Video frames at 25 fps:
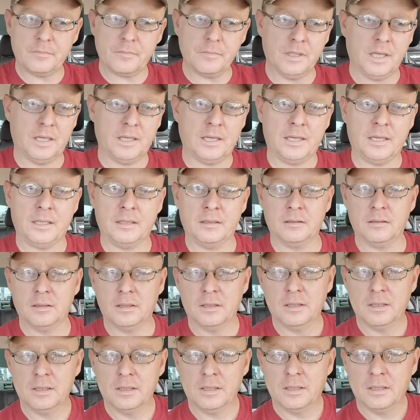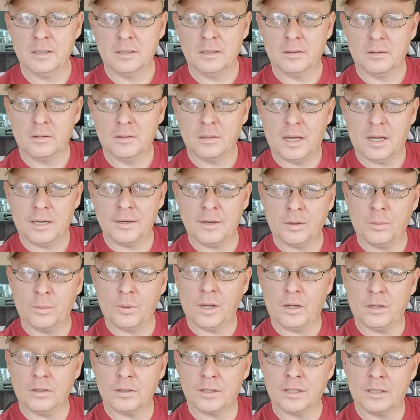And I know we
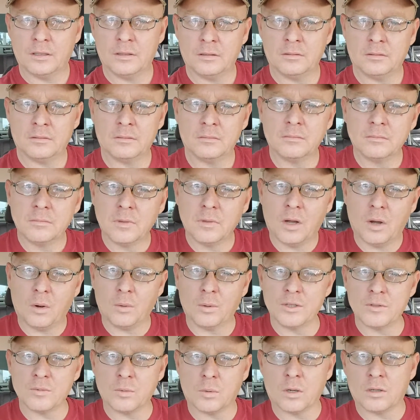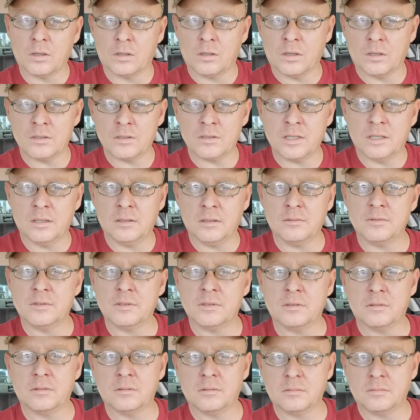all can always work on ourselves
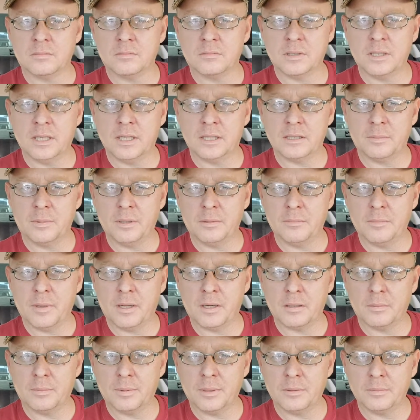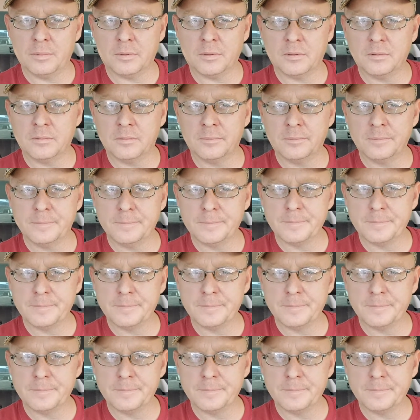and get to be better people.